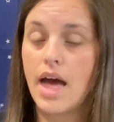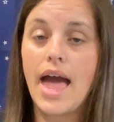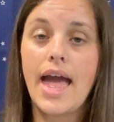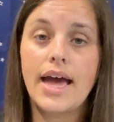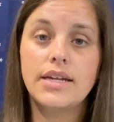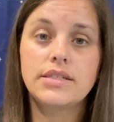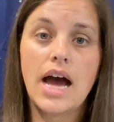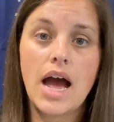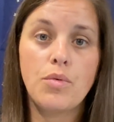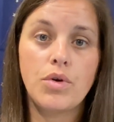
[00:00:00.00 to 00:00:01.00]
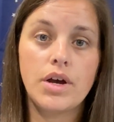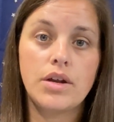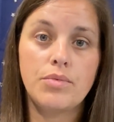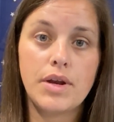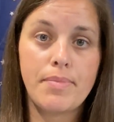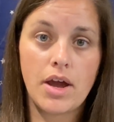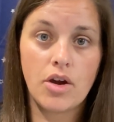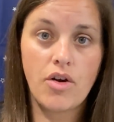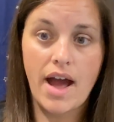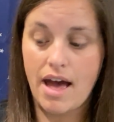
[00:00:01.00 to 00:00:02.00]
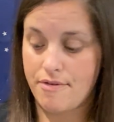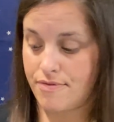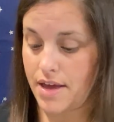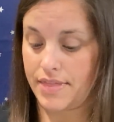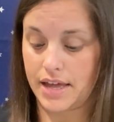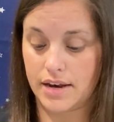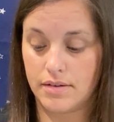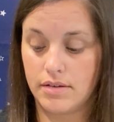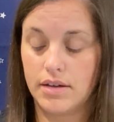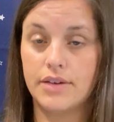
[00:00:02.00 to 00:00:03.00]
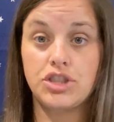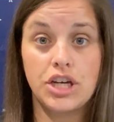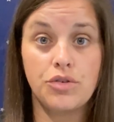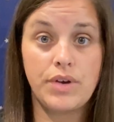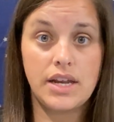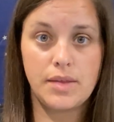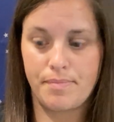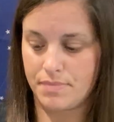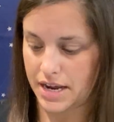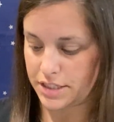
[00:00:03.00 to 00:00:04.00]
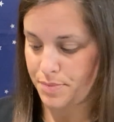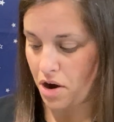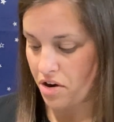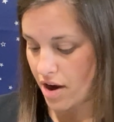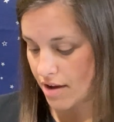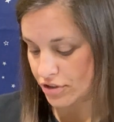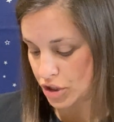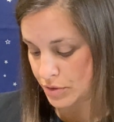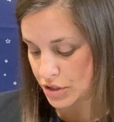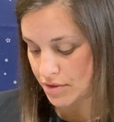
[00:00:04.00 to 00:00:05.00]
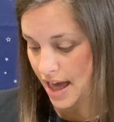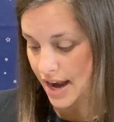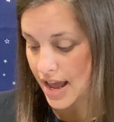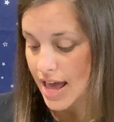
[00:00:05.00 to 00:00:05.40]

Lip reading: and I would read a paragraph, and then if she could read the next paragraph, she would do that.